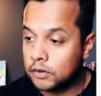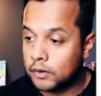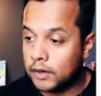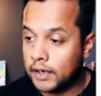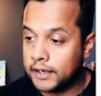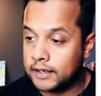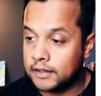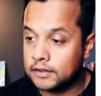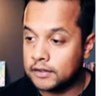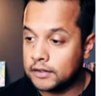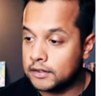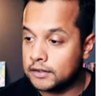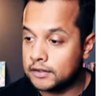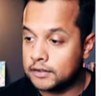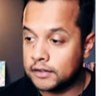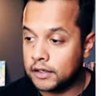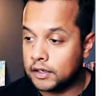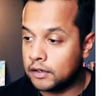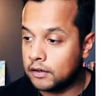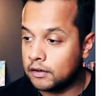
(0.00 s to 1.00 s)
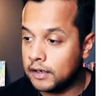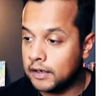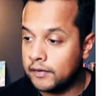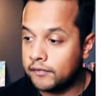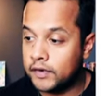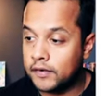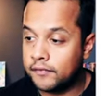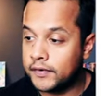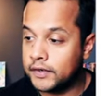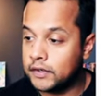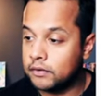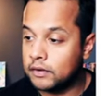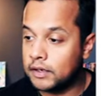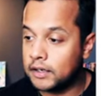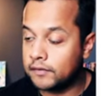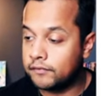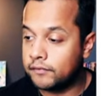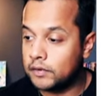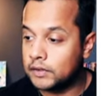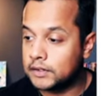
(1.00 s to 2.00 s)
so I can just, you know, even if I do
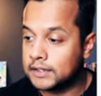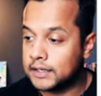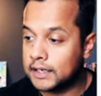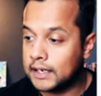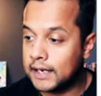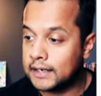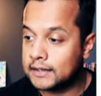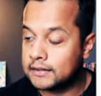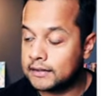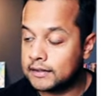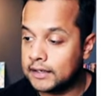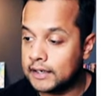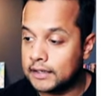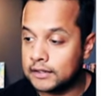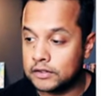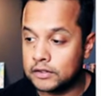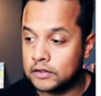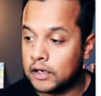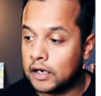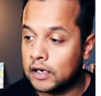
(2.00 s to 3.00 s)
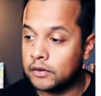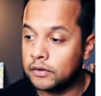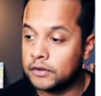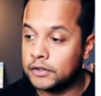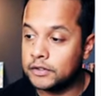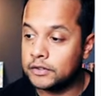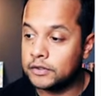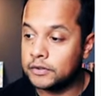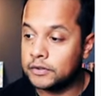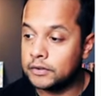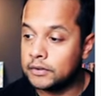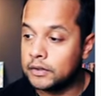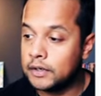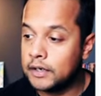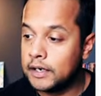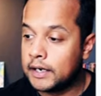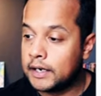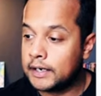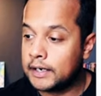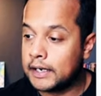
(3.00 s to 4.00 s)
like full select, it's not going to
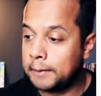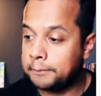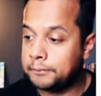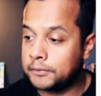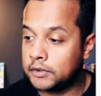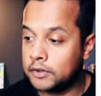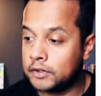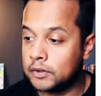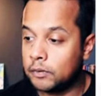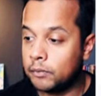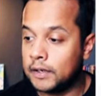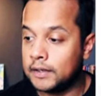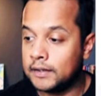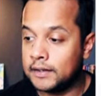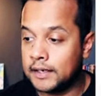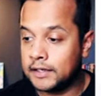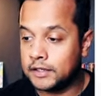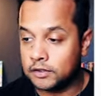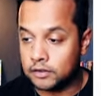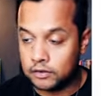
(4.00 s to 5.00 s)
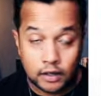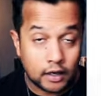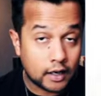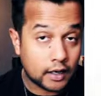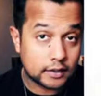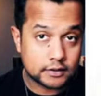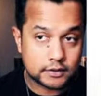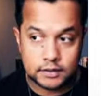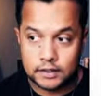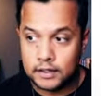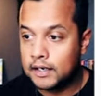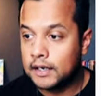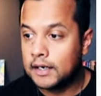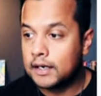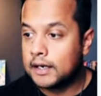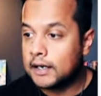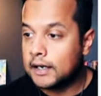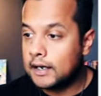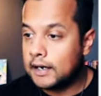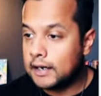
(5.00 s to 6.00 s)
capture the one that is locked.
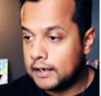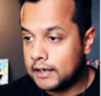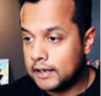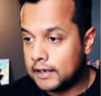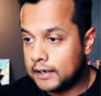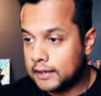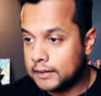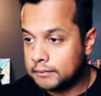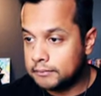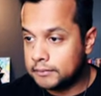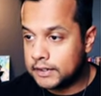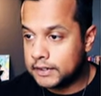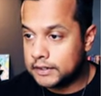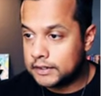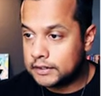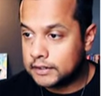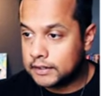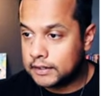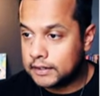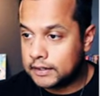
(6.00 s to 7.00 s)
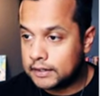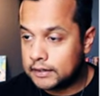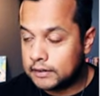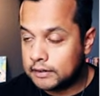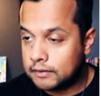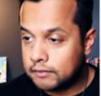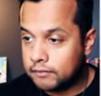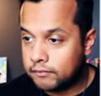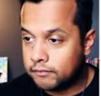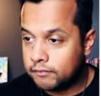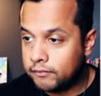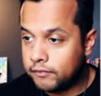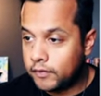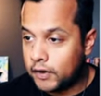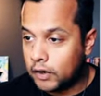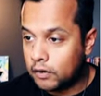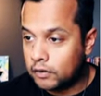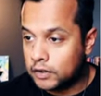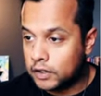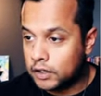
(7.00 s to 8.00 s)
Um, let's
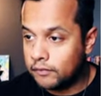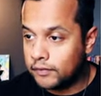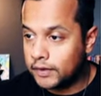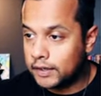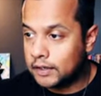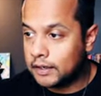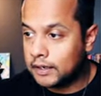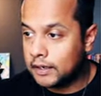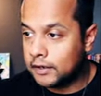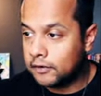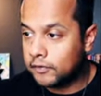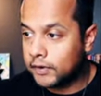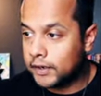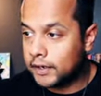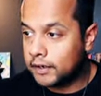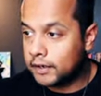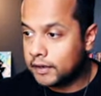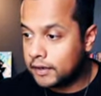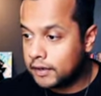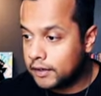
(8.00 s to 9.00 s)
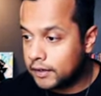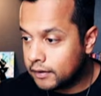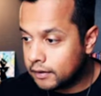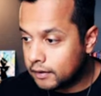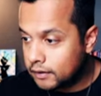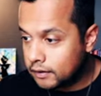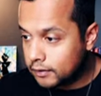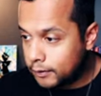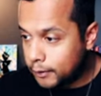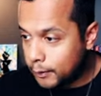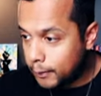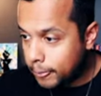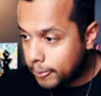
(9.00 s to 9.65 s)
follow the grid layer right here